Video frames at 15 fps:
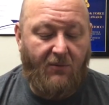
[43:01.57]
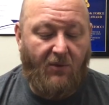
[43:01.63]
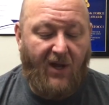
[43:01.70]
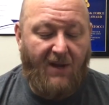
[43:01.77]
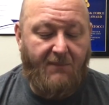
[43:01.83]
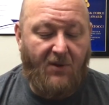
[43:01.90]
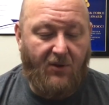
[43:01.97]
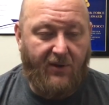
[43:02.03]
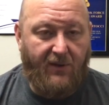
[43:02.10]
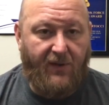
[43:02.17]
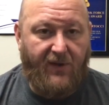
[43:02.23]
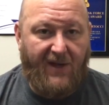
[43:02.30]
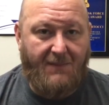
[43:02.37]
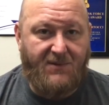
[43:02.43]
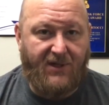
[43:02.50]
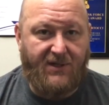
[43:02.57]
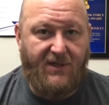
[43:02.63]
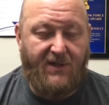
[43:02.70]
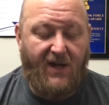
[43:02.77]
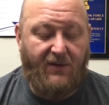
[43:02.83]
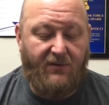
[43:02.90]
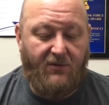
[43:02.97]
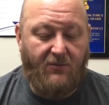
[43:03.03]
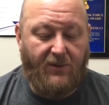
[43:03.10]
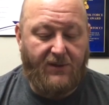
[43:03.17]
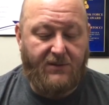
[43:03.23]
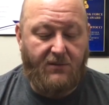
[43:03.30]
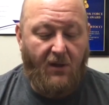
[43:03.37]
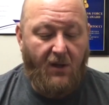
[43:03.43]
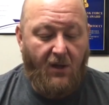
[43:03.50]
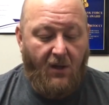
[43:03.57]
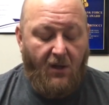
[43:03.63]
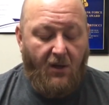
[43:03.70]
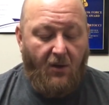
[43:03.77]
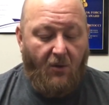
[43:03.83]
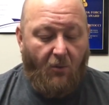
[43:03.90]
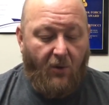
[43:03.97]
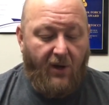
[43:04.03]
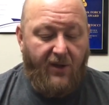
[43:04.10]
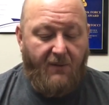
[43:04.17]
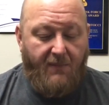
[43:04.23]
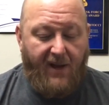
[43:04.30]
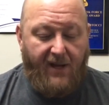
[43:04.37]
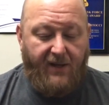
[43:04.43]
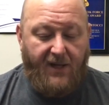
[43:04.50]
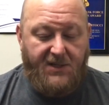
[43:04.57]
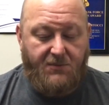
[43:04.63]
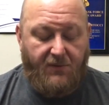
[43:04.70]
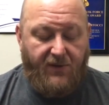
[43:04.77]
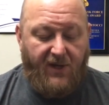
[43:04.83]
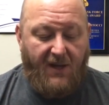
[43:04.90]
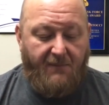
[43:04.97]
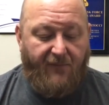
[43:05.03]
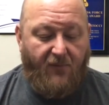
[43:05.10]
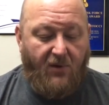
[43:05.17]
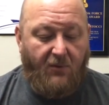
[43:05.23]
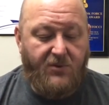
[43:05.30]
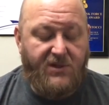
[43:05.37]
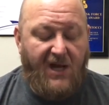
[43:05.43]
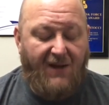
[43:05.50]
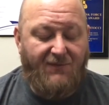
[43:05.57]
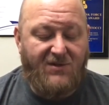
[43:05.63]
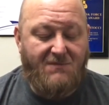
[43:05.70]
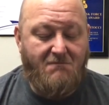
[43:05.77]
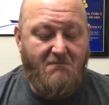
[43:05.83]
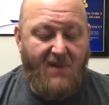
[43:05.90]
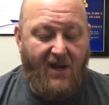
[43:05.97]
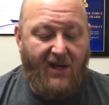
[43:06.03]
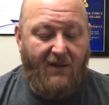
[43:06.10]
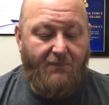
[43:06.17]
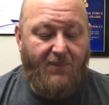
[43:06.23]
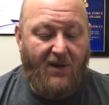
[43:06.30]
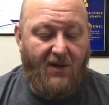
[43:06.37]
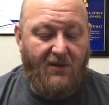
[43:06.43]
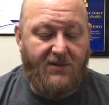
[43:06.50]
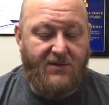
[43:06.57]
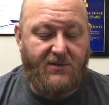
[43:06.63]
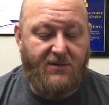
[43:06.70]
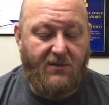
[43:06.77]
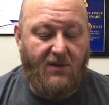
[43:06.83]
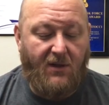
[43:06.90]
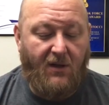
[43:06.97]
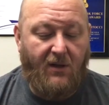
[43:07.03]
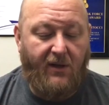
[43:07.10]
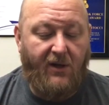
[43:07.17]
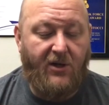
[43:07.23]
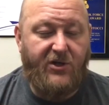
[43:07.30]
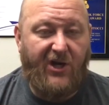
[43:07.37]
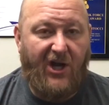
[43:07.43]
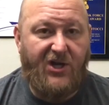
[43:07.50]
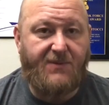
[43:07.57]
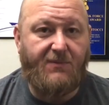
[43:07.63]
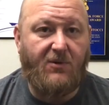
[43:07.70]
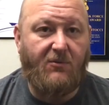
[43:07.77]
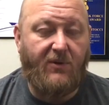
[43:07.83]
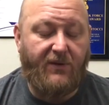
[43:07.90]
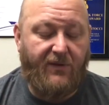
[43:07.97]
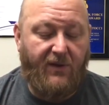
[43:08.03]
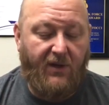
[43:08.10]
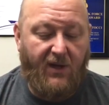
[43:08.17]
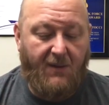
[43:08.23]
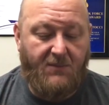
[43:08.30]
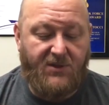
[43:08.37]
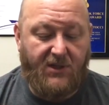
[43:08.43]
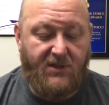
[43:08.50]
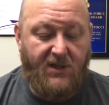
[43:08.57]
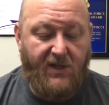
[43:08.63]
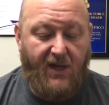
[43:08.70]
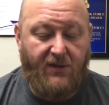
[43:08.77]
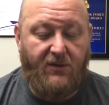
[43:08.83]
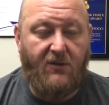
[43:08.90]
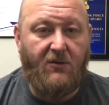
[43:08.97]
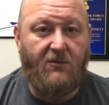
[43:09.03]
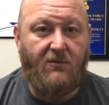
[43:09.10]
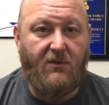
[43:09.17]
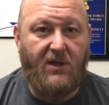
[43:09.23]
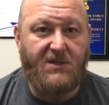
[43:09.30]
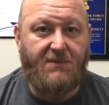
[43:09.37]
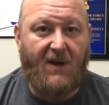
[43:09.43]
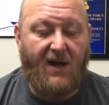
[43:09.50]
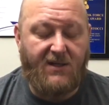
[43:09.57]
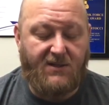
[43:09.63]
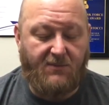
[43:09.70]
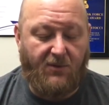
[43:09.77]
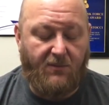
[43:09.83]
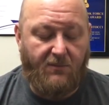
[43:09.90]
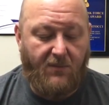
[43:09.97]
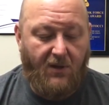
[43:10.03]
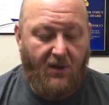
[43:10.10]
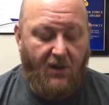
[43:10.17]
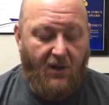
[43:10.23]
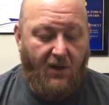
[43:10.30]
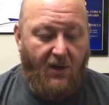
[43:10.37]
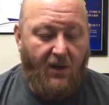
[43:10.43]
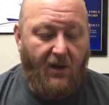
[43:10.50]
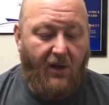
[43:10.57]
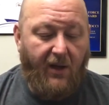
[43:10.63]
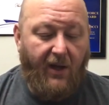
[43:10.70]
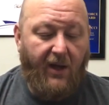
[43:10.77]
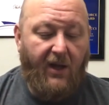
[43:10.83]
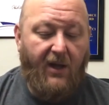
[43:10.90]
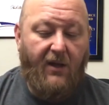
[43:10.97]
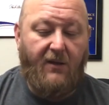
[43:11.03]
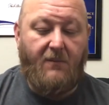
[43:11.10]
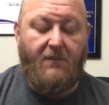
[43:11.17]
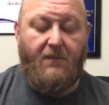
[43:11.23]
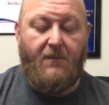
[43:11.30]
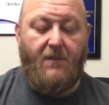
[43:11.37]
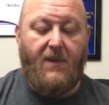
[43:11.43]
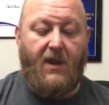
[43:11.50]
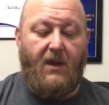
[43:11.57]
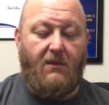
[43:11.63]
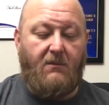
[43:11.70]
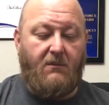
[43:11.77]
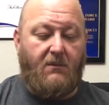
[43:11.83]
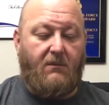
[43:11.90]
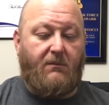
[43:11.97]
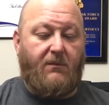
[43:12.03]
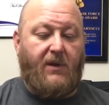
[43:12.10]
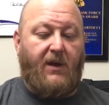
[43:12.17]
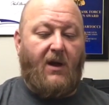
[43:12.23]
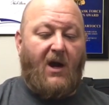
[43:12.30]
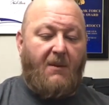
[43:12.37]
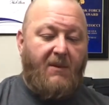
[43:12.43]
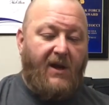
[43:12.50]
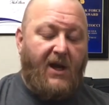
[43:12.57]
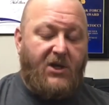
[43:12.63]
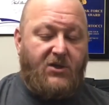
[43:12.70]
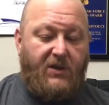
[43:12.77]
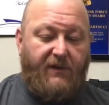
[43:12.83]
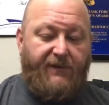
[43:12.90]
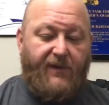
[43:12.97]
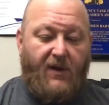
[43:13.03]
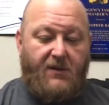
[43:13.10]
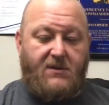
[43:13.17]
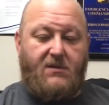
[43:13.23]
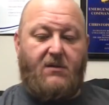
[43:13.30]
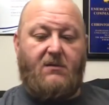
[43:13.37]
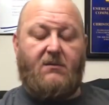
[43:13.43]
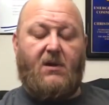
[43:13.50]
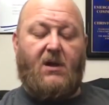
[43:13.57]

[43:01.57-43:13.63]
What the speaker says: and reliability that the M16A2 was. One of the mandates with the M4 was to have as many parts interchangeable with the M16A2 as possible. And the Army actually felt